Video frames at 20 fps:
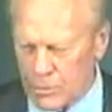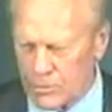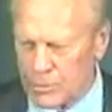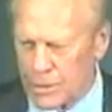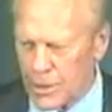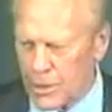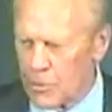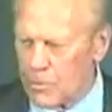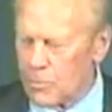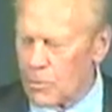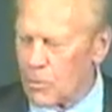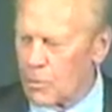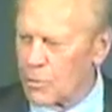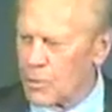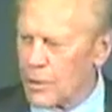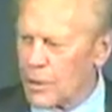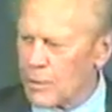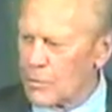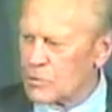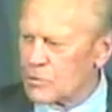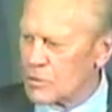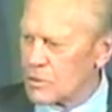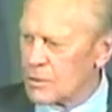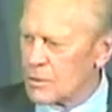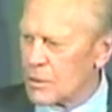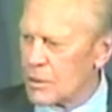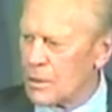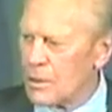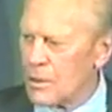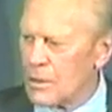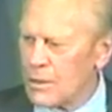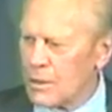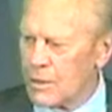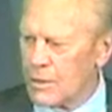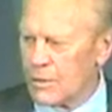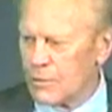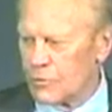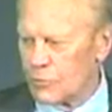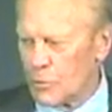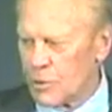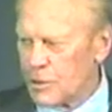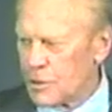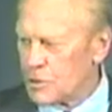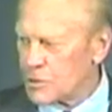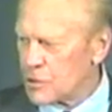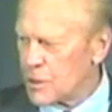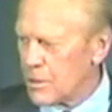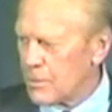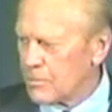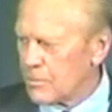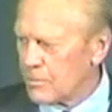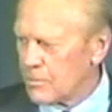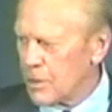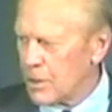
care programs and the 20-some